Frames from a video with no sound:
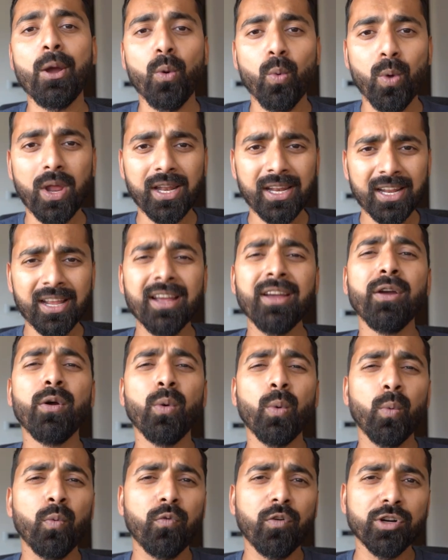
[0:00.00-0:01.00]
Well,
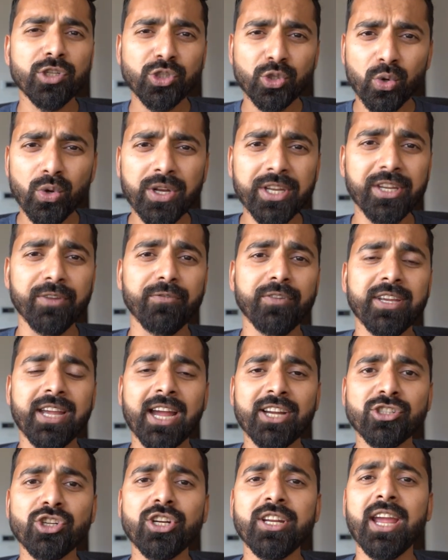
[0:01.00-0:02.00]
for Sony, we
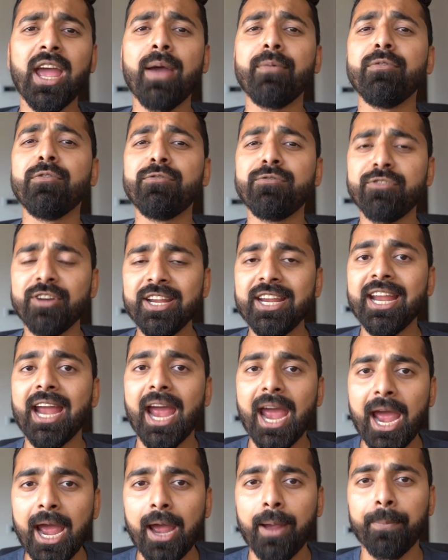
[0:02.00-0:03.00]
actually have a free
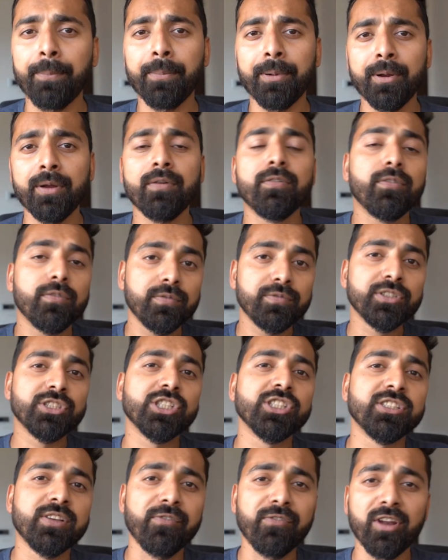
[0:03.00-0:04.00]
app which
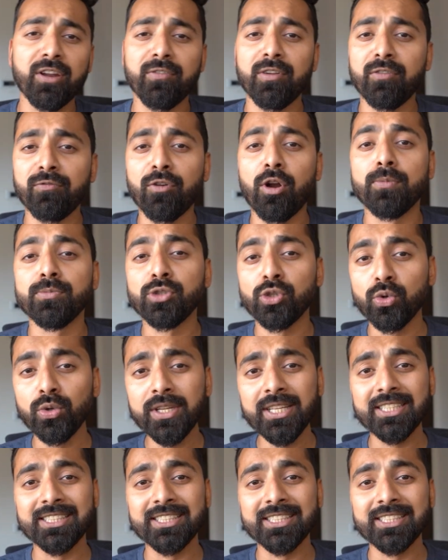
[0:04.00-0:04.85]
is available from Sony